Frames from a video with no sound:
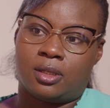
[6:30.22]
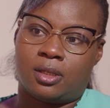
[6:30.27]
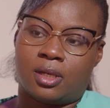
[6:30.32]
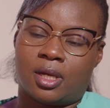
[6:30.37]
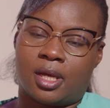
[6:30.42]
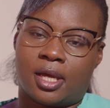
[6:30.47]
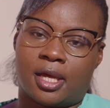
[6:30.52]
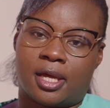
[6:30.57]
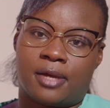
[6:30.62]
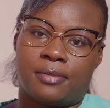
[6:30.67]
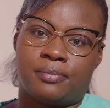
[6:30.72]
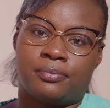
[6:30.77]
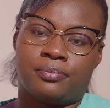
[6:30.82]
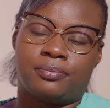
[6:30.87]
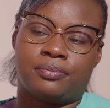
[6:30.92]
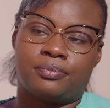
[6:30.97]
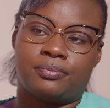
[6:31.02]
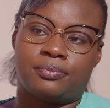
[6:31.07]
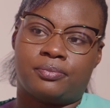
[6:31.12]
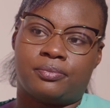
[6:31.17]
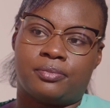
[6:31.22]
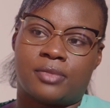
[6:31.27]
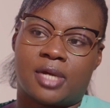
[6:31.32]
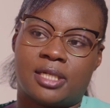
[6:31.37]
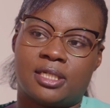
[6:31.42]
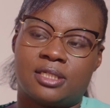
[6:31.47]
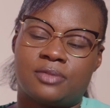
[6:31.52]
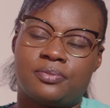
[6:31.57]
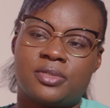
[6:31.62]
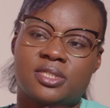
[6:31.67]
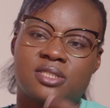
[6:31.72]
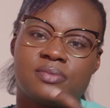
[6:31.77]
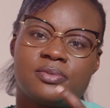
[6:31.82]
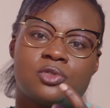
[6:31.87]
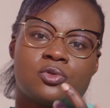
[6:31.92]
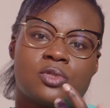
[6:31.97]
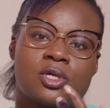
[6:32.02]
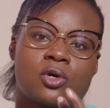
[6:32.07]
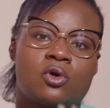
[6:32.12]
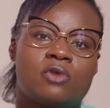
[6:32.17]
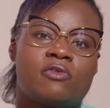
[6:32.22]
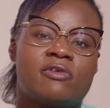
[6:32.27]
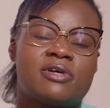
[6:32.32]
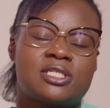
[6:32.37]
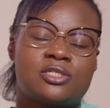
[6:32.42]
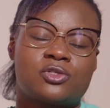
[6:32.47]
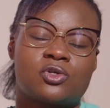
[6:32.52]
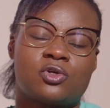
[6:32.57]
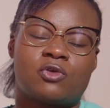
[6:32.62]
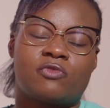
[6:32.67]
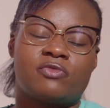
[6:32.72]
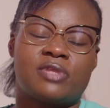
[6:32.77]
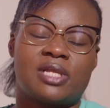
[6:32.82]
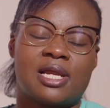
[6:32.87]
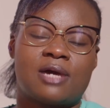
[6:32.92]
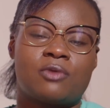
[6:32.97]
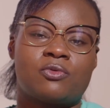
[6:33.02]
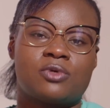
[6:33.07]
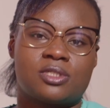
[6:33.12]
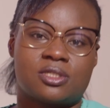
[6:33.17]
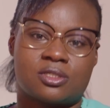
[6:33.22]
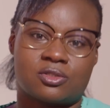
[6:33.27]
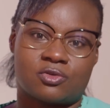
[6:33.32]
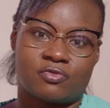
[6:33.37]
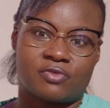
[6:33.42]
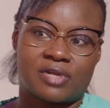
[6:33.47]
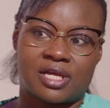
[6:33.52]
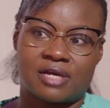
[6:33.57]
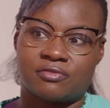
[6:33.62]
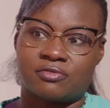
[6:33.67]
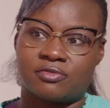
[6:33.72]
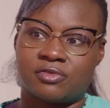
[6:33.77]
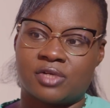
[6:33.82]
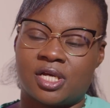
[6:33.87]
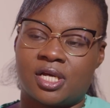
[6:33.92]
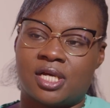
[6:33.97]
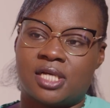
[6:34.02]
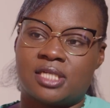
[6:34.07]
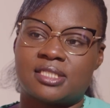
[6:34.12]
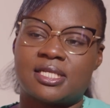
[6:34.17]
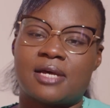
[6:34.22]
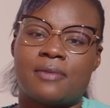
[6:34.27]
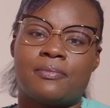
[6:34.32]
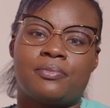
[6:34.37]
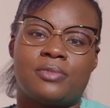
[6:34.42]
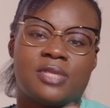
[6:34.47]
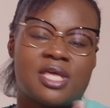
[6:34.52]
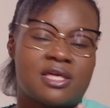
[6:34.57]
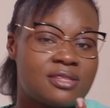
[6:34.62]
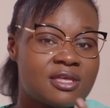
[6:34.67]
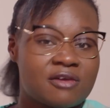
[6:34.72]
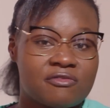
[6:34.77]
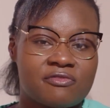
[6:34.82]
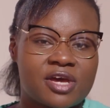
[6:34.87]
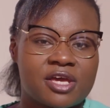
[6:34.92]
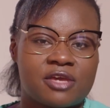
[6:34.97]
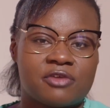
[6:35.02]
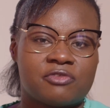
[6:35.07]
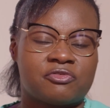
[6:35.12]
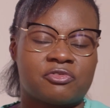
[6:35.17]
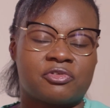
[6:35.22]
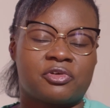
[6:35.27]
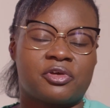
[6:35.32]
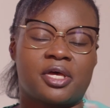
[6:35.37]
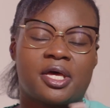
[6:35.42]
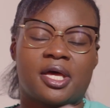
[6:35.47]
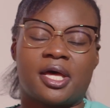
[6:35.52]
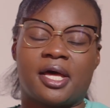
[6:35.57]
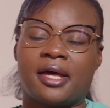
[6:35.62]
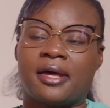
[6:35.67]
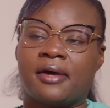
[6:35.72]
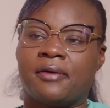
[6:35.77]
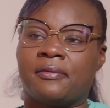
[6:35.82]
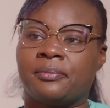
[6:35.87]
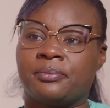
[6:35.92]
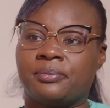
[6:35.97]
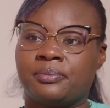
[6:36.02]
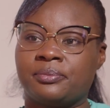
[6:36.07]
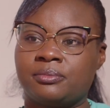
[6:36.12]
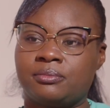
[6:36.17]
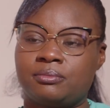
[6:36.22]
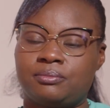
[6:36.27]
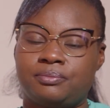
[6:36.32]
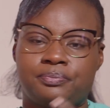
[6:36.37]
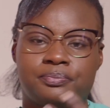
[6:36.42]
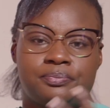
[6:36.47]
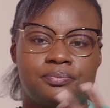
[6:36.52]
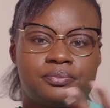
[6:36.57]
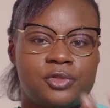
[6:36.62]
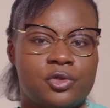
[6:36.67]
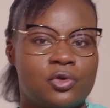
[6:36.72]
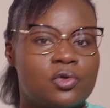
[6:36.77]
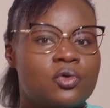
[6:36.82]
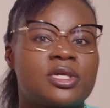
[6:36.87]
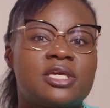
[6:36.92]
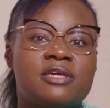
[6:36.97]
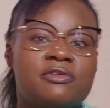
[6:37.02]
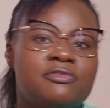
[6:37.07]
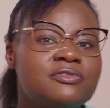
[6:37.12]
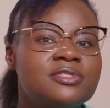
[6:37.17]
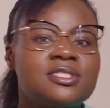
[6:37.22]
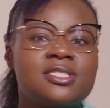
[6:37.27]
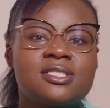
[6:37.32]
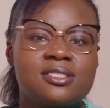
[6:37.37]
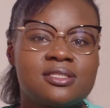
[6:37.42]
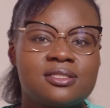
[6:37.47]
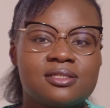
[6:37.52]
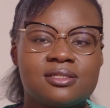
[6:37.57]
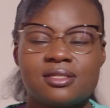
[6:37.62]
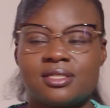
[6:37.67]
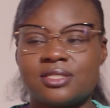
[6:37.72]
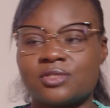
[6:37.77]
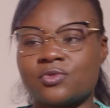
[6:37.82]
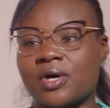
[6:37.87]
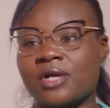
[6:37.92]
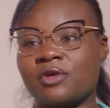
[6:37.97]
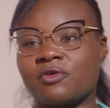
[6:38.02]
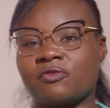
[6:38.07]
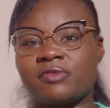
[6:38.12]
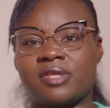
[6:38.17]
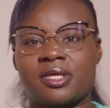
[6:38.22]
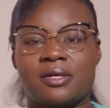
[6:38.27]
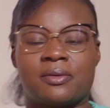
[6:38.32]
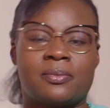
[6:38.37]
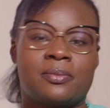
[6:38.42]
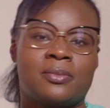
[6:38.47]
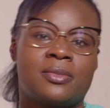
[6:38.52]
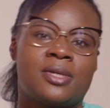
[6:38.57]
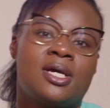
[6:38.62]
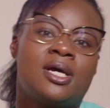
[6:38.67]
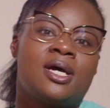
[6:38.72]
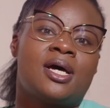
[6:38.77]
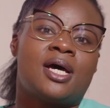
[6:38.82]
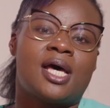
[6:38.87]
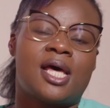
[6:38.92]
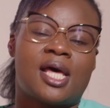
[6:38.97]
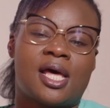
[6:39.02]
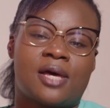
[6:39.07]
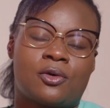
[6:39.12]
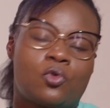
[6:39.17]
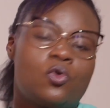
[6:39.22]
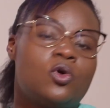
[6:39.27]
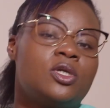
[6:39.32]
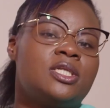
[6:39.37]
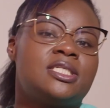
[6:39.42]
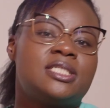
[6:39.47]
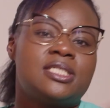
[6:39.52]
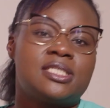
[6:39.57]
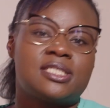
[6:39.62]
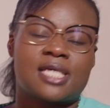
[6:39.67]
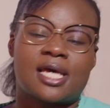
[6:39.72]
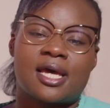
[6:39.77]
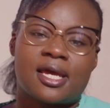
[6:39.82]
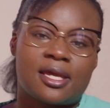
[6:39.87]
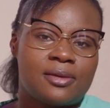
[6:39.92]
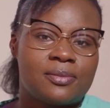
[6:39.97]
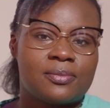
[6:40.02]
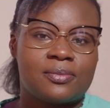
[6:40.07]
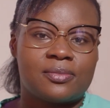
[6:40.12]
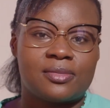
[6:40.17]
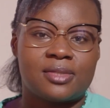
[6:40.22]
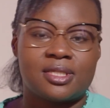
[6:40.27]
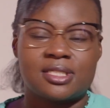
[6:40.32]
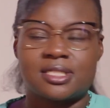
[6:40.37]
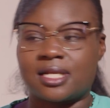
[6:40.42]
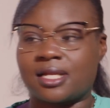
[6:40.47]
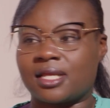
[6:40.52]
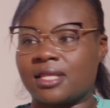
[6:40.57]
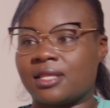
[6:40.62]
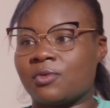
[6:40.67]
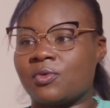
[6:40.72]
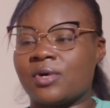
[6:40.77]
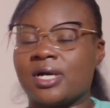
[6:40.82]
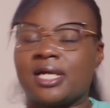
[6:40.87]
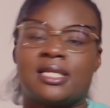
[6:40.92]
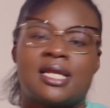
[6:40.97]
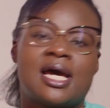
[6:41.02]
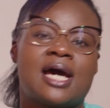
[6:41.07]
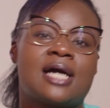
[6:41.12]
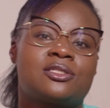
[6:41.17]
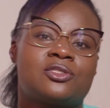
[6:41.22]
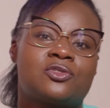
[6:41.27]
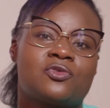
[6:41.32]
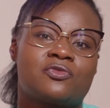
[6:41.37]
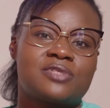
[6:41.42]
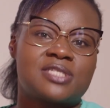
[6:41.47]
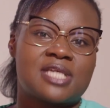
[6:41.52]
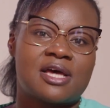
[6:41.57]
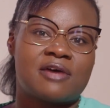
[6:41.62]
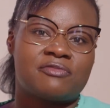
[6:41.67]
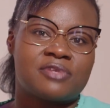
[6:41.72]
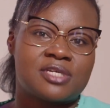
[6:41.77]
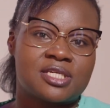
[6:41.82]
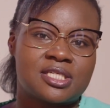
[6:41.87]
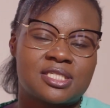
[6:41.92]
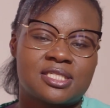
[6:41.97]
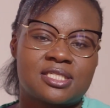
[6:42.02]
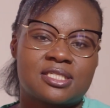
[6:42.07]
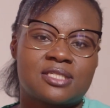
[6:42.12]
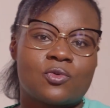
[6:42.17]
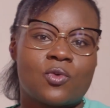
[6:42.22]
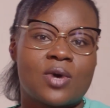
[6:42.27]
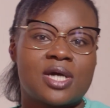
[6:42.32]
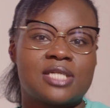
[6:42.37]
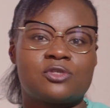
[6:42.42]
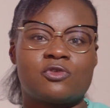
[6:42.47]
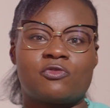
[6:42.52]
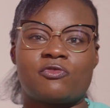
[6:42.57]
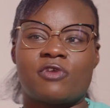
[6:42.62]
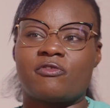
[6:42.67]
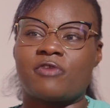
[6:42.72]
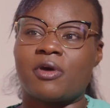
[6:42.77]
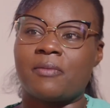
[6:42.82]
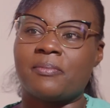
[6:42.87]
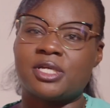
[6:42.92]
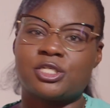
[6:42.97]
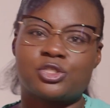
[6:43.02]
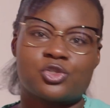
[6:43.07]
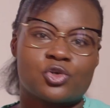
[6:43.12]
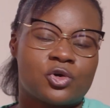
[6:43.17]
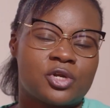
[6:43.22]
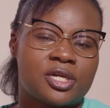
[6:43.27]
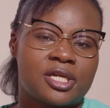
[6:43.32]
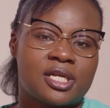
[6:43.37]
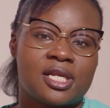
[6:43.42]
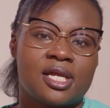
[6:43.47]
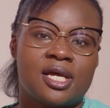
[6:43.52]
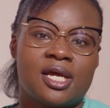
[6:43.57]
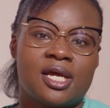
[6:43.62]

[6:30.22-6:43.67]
And it brings me to the conversation of the languages of love. There are 5. You know, gifts is one of them. Quality time is another one. Acts of service, words of affirmation.